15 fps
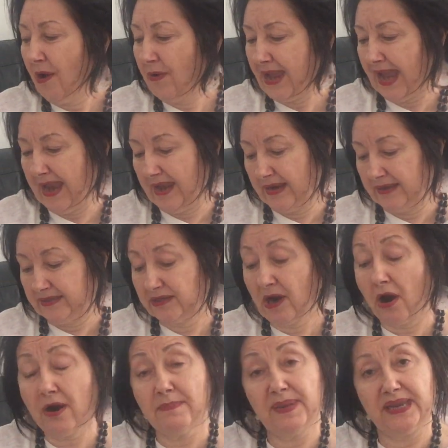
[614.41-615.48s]
Okay,
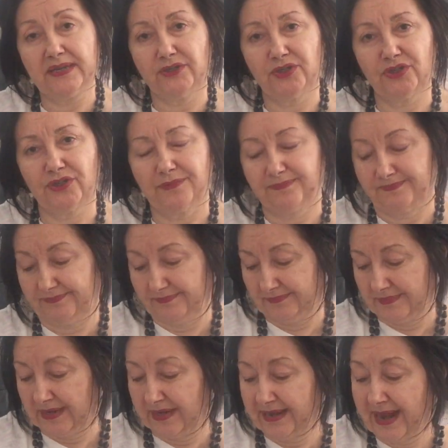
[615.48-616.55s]
Tar Beach.
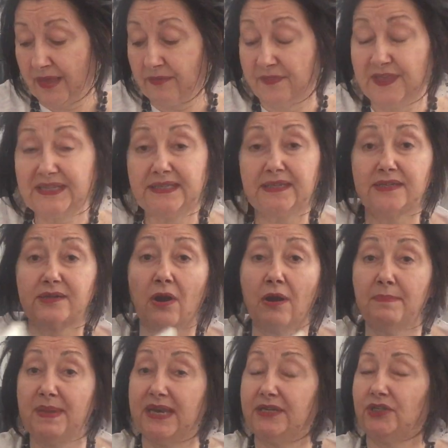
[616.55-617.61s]
Now this is Tar
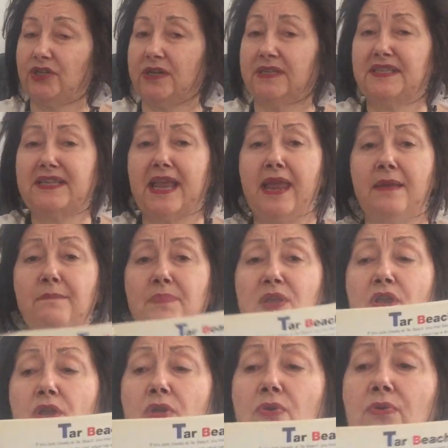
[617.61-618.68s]
Beach. It's a
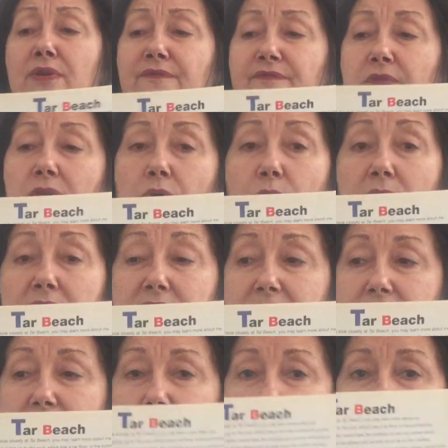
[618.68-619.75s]
beautiful
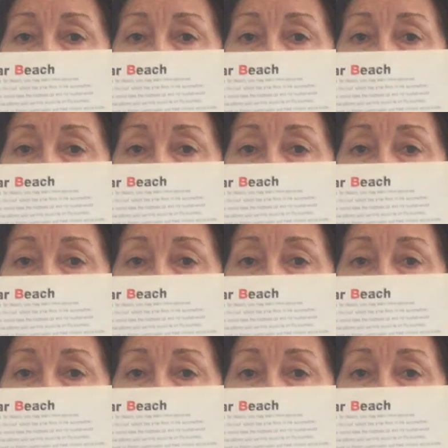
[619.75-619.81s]
quilt.